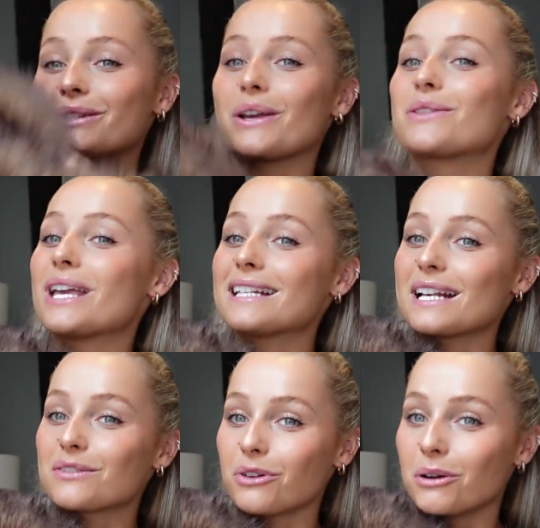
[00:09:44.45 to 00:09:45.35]
So this
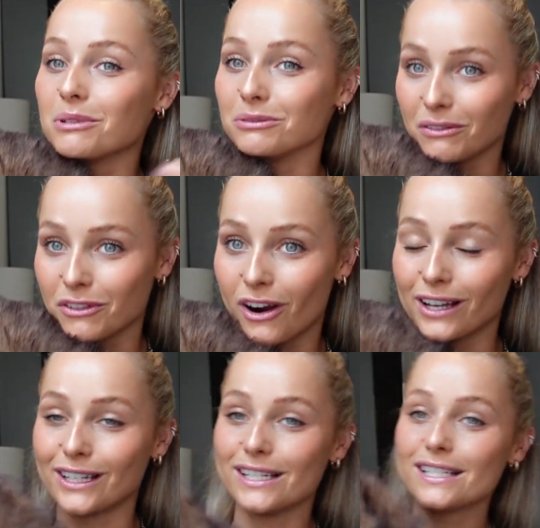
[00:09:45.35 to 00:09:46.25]
is from River
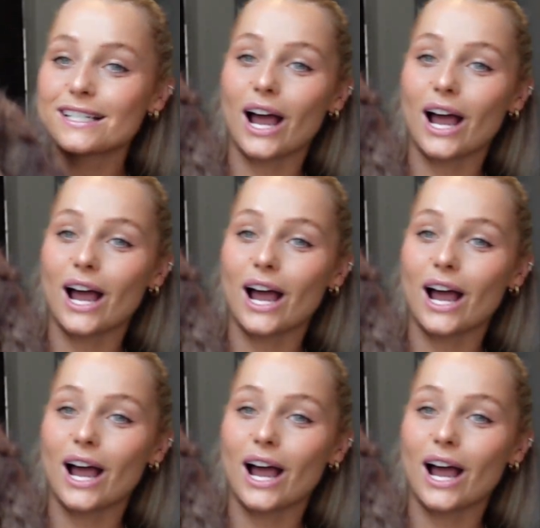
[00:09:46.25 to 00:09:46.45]
Island.